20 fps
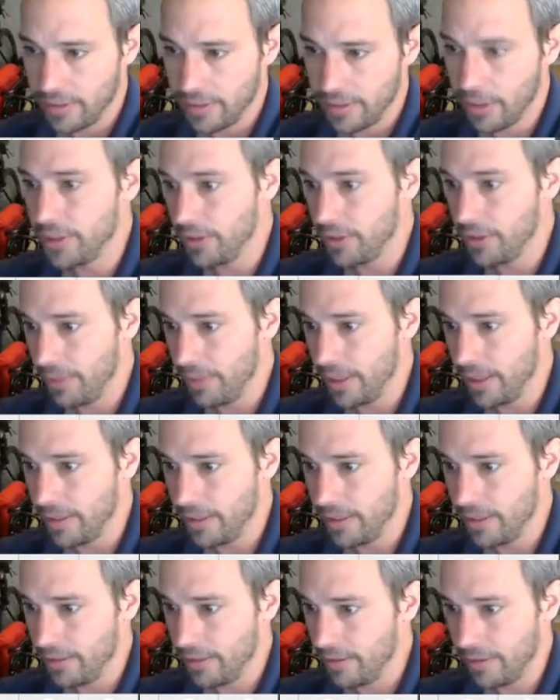OSHA would be on
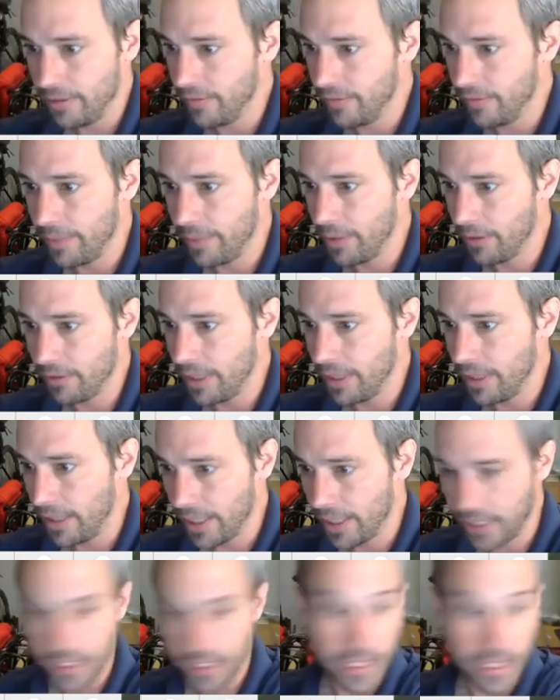you. Environmental would not
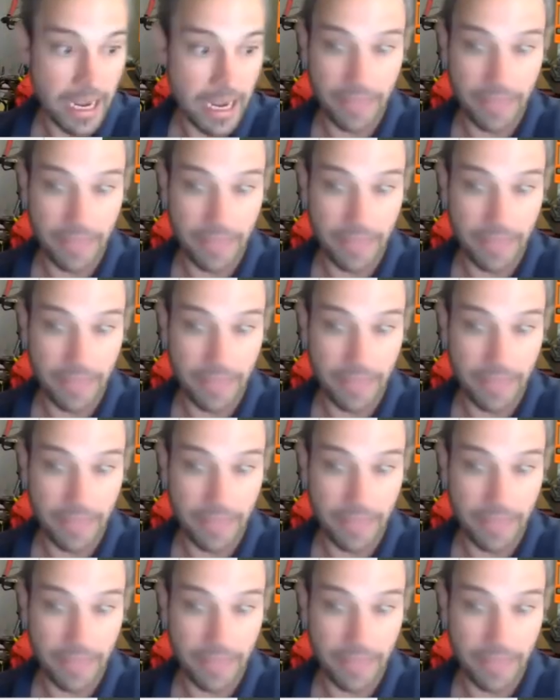like it.